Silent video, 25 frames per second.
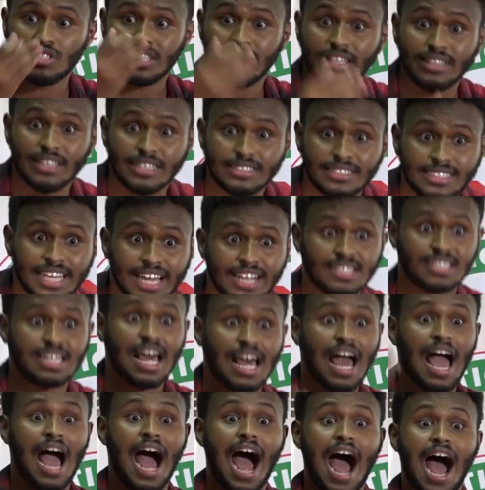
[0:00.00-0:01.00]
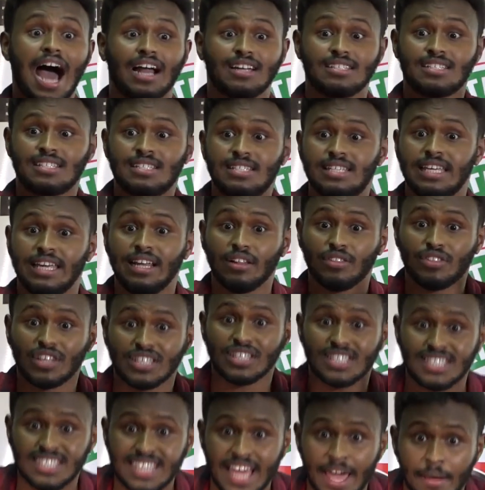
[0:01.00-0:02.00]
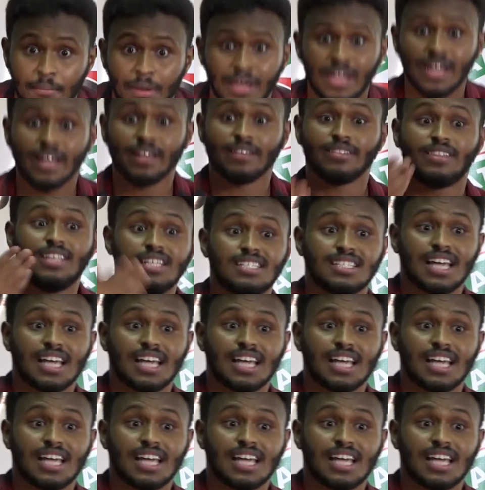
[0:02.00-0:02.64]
in the text are still the same. These